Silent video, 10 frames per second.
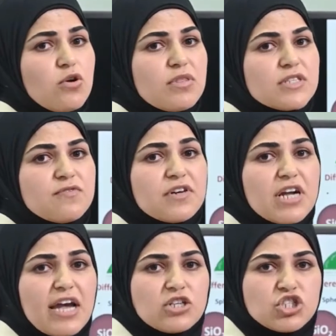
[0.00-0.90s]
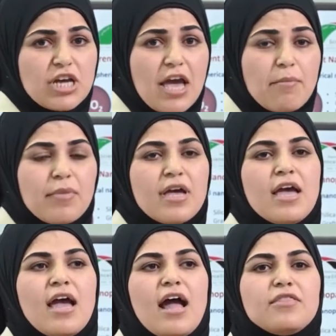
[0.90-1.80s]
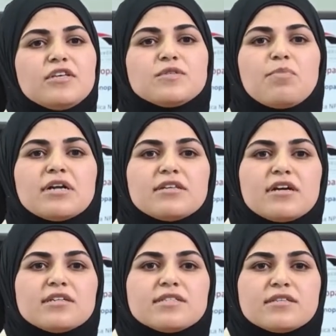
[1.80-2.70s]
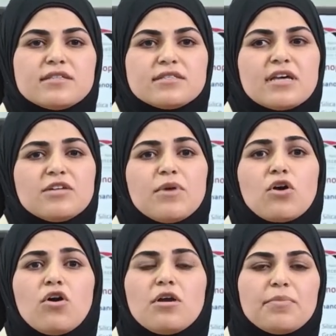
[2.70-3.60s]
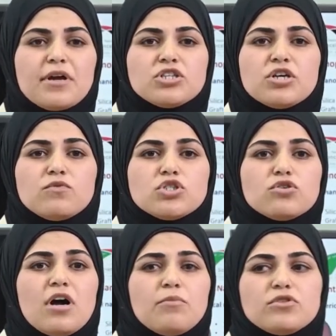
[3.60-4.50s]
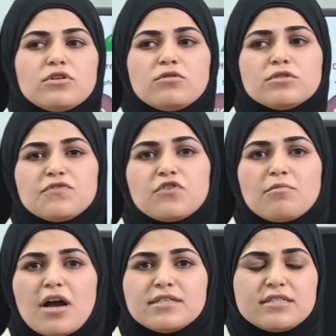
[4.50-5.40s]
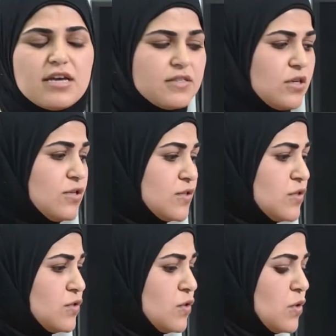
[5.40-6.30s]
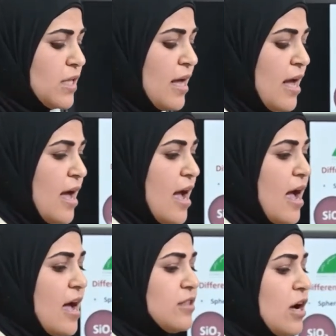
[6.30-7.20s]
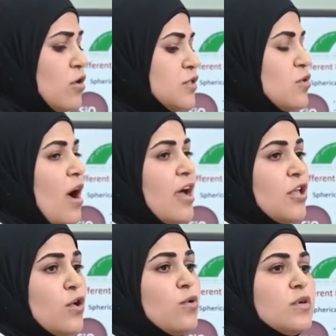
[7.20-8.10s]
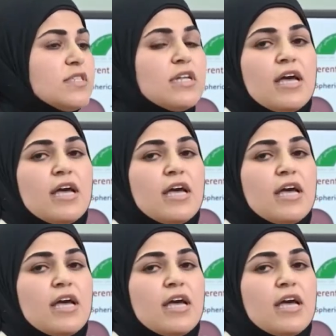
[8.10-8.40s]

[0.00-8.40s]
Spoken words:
with a spherical shape, and this particle synthesized by collaboration with Johan Bottenhuis from ICS Institute. And also I used